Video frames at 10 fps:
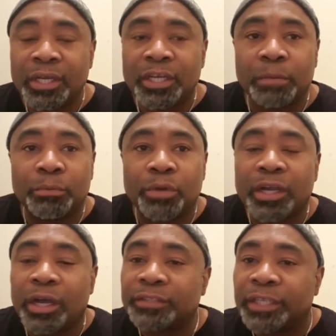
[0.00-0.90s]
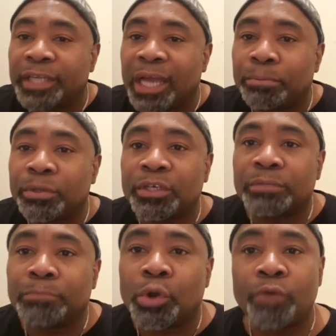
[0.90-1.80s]
Number one, God said He's not putting
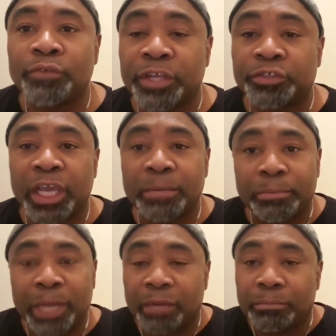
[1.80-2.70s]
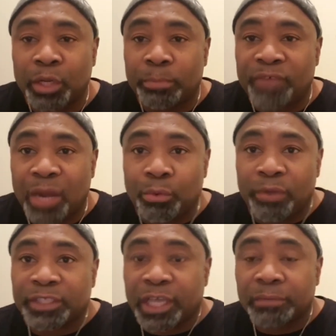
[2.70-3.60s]
more on you that you're able to bear, but He'll provide a way of
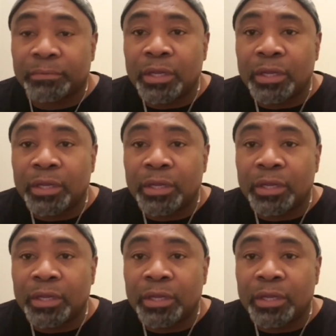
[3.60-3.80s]
escape.